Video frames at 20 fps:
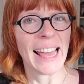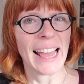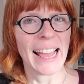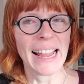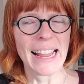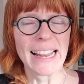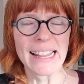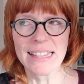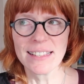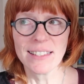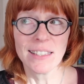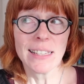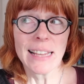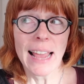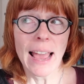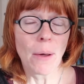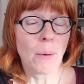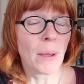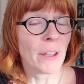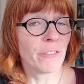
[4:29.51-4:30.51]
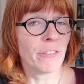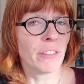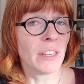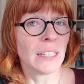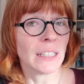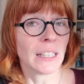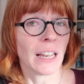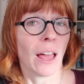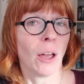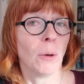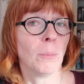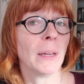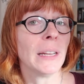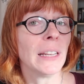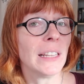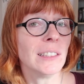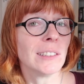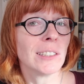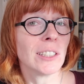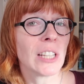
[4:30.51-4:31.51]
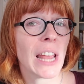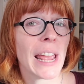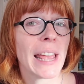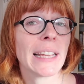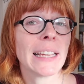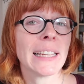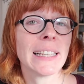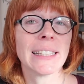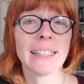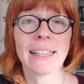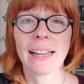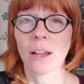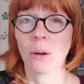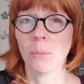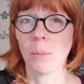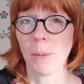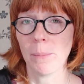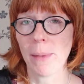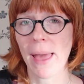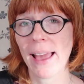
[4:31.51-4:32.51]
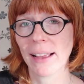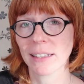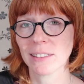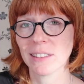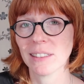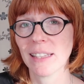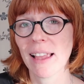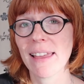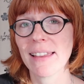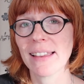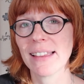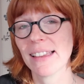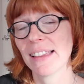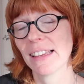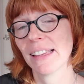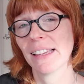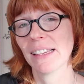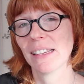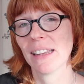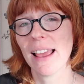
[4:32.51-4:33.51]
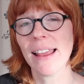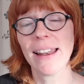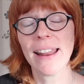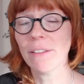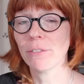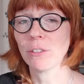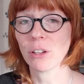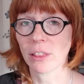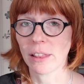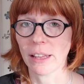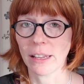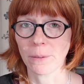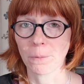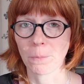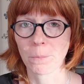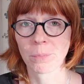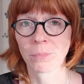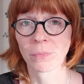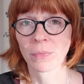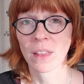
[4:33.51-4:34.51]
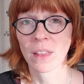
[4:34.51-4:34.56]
and see how I feel, how my knees are taking it, how my back is taking it, and everything.